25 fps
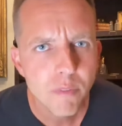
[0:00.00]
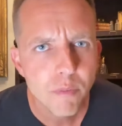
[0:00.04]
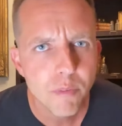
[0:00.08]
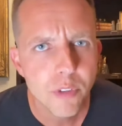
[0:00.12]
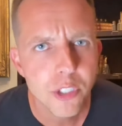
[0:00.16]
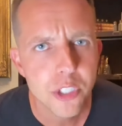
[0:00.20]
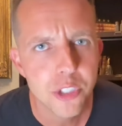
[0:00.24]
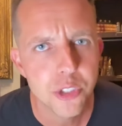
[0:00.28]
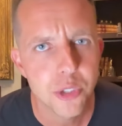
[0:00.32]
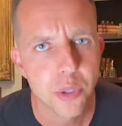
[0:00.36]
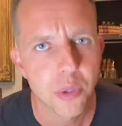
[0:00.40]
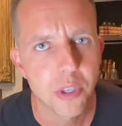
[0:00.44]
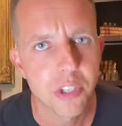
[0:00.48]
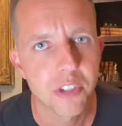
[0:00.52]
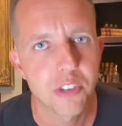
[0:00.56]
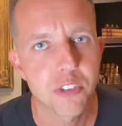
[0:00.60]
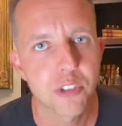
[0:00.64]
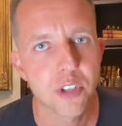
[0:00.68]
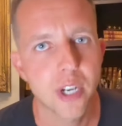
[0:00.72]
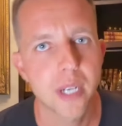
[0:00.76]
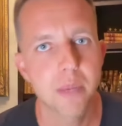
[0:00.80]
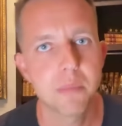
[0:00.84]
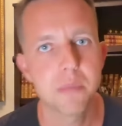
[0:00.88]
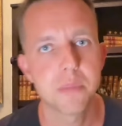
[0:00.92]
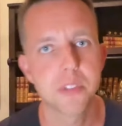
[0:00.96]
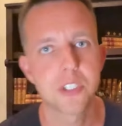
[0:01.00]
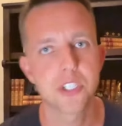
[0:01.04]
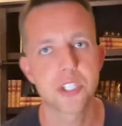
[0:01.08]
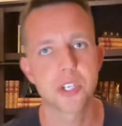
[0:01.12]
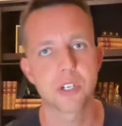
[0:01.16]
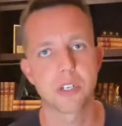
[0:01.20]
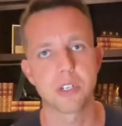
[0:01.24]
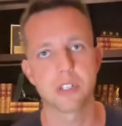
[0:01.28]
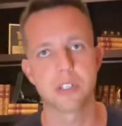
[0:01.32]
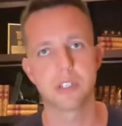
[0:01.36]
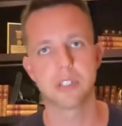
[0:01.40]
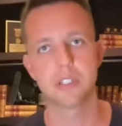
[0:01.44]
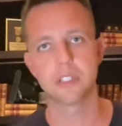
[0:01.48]
FootJoy striped
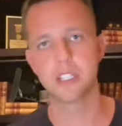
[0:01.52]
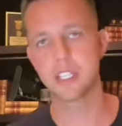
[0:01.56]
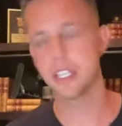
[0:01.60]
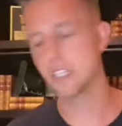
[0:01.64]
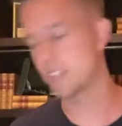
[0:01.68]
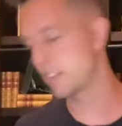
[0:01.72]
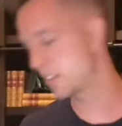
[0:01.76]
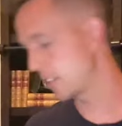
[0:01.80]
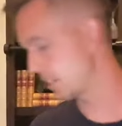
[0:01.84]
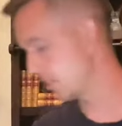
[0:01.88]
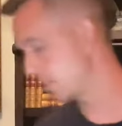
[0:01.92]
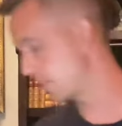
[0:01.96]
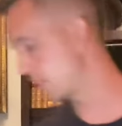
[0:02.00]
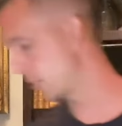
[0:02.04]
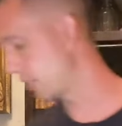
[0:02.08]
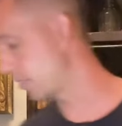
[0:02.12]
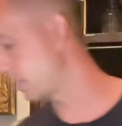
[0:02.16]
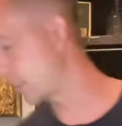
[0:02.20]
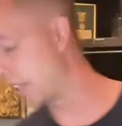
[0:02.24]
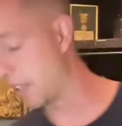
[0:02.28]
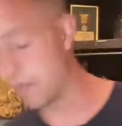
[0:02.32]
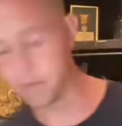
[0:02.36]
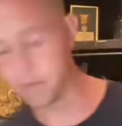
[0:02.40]
shirt. That's their